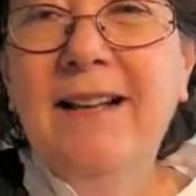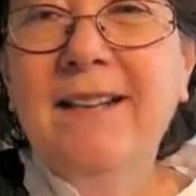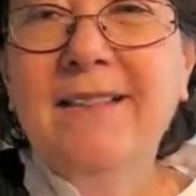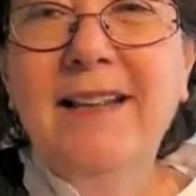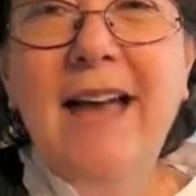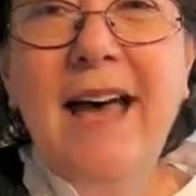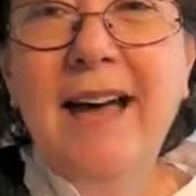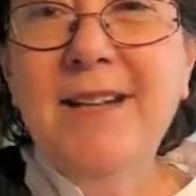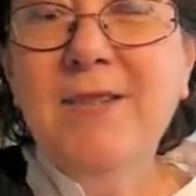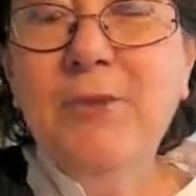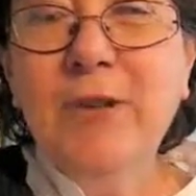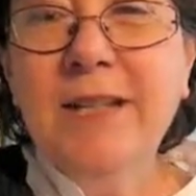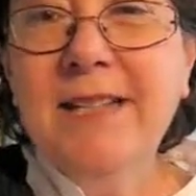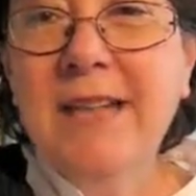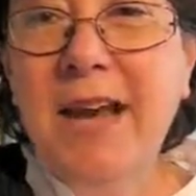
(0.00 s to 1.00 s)
lies
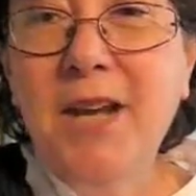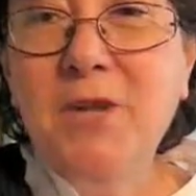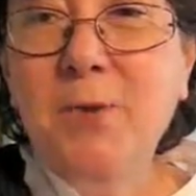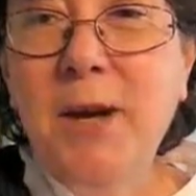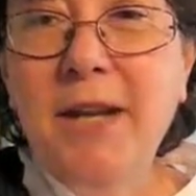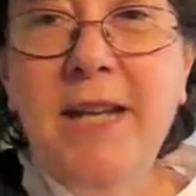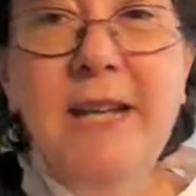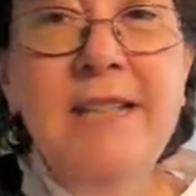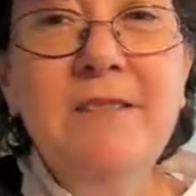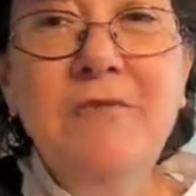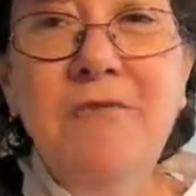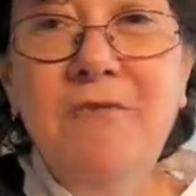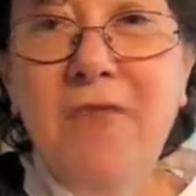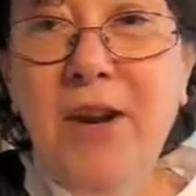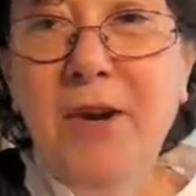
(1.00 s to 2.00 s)
or exaggerated. He's
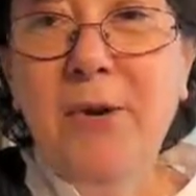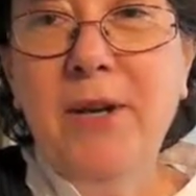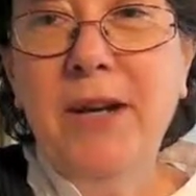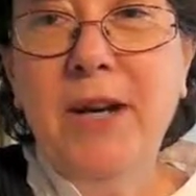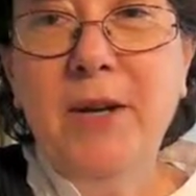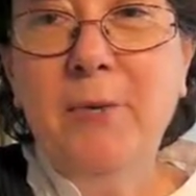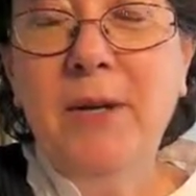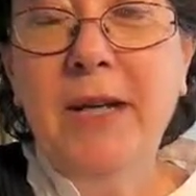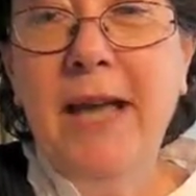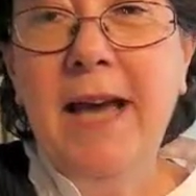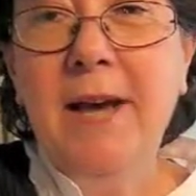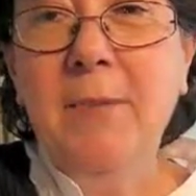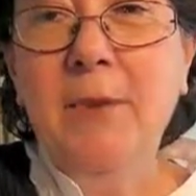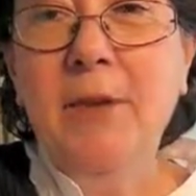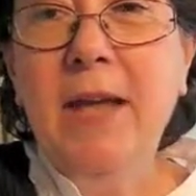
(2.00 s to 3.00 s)
very
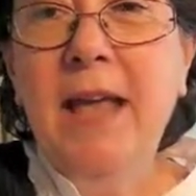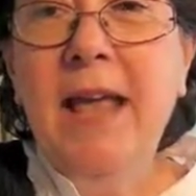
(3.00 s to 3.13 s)
unreliable.